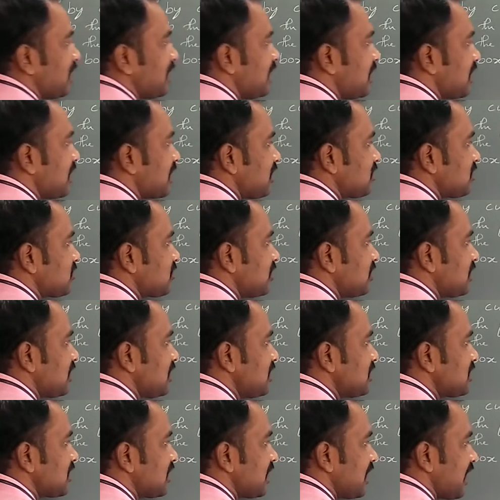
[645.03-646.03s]
Here also
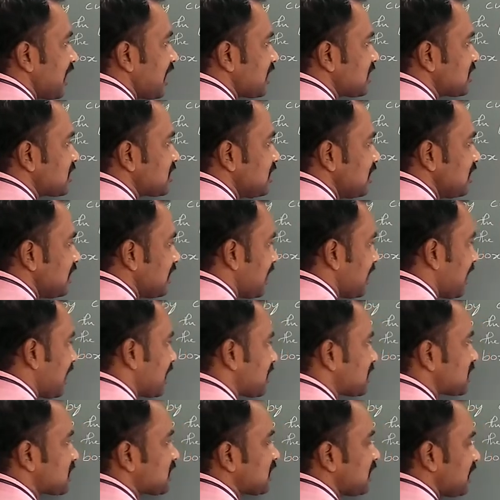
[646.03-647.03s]
it is x
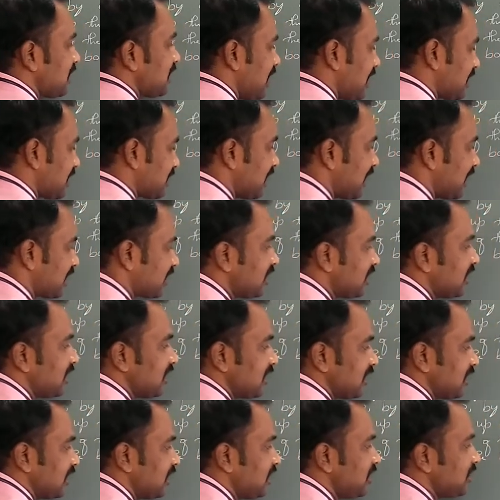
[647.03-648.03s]
like
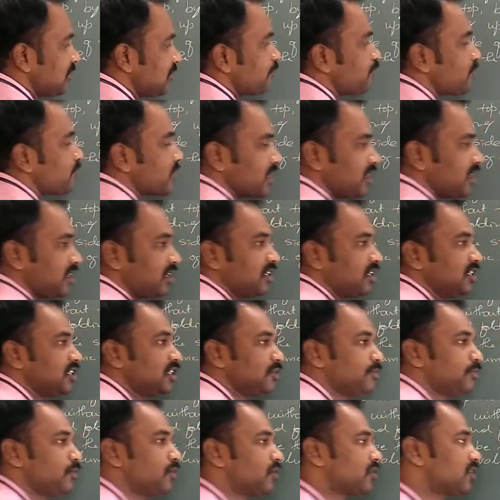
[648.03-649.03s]
that. In all
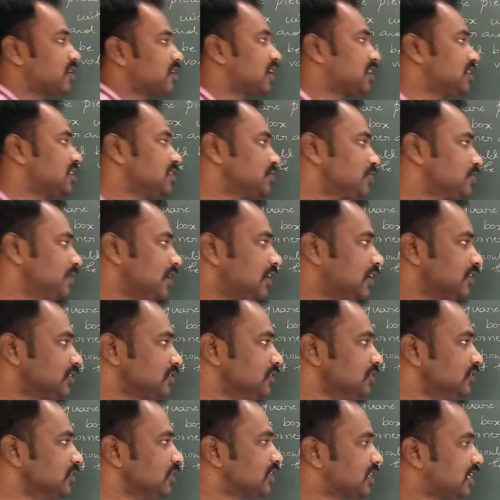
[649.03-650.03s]
the four corners, we
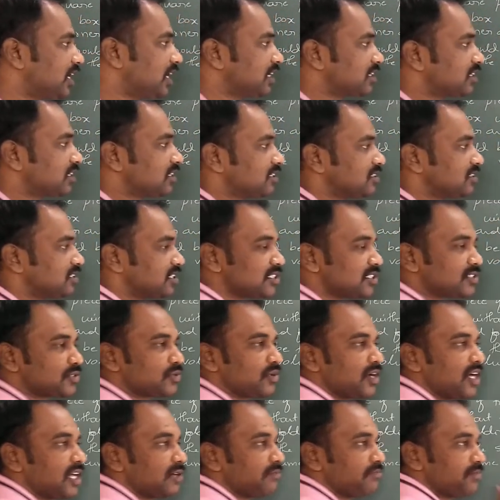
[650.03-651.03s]
have to cut the
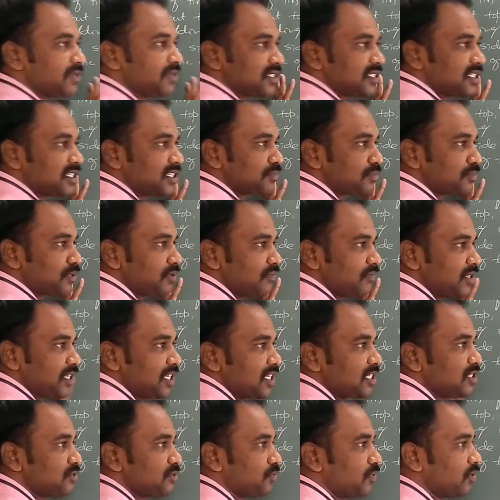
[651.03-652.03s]
square pieces from
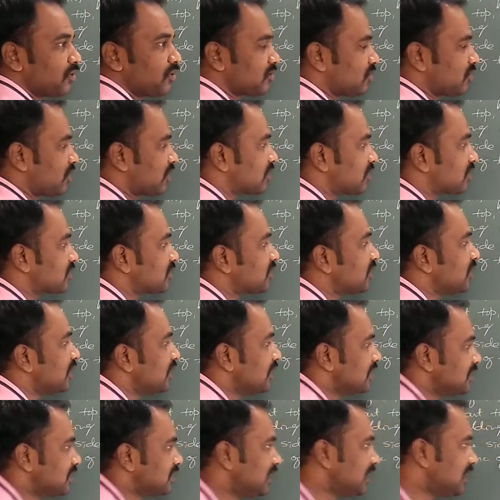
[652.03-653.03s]
each four corner.
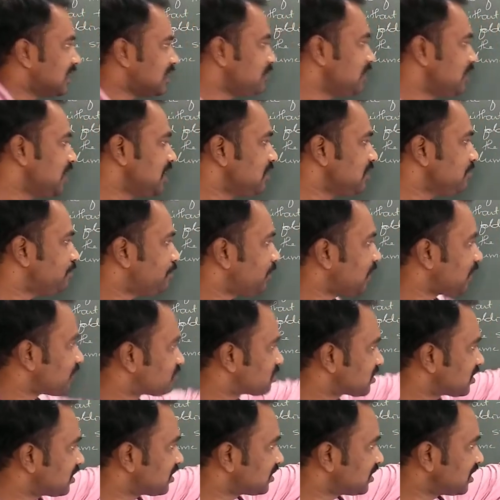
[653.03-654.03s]
The remaining
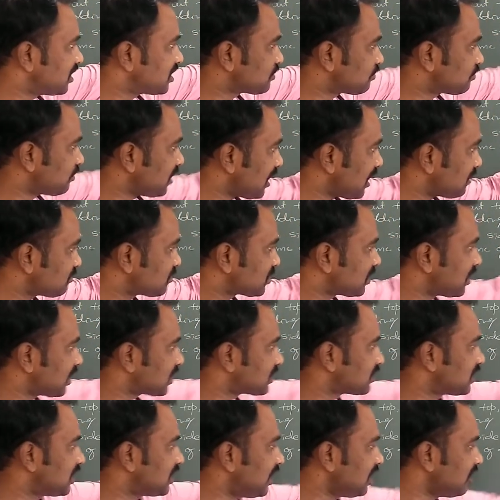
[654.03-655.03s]
flaps, these flaps
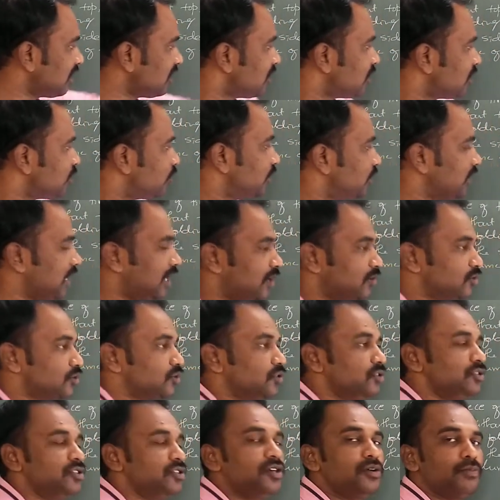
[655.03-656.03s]
are there. We have
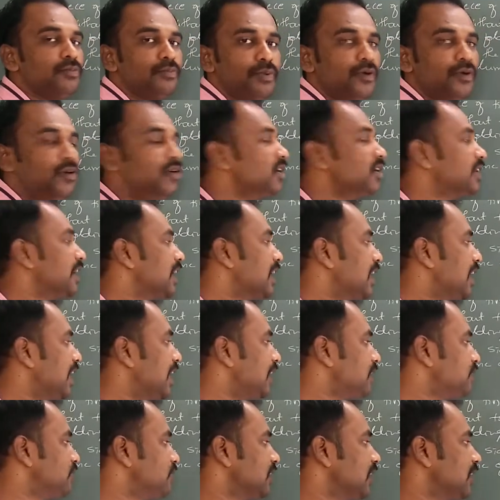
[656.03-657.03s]
to fold
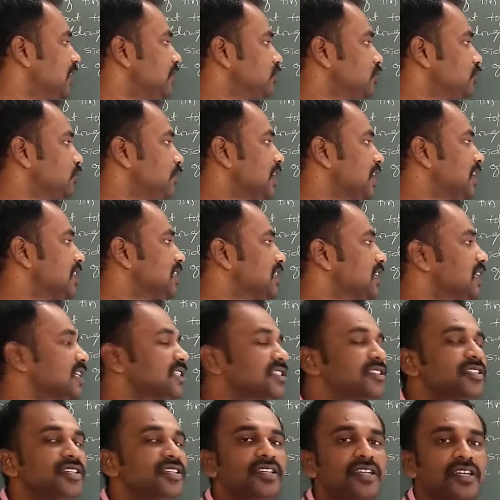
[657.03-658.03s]
and we have to make it
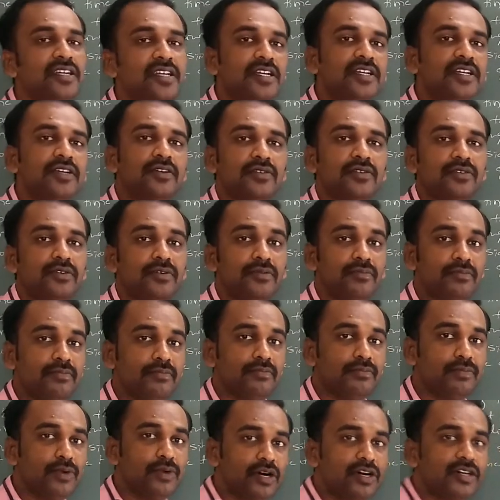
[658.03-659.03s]
as a
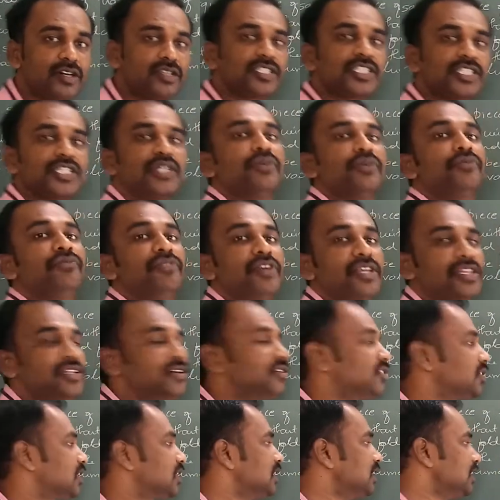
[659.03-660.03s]
box
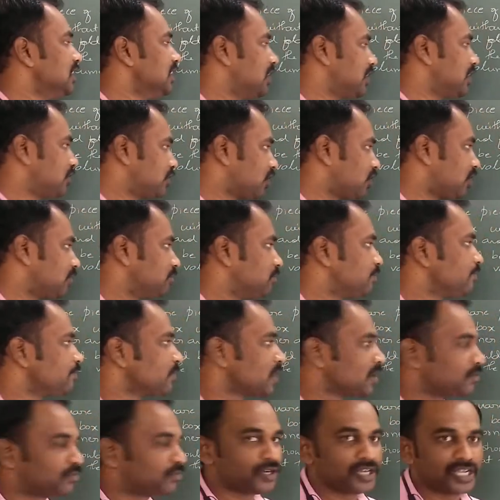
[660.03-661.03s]
without a
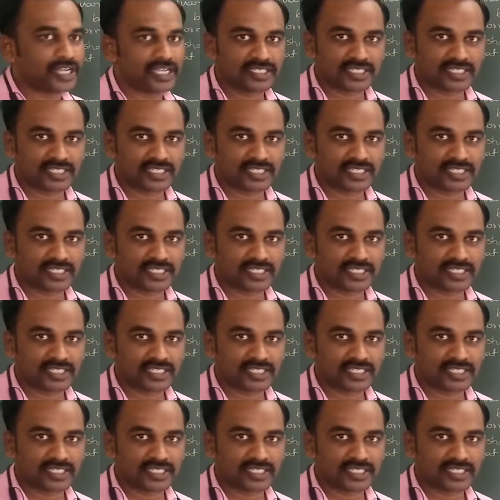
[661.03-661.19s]
top. For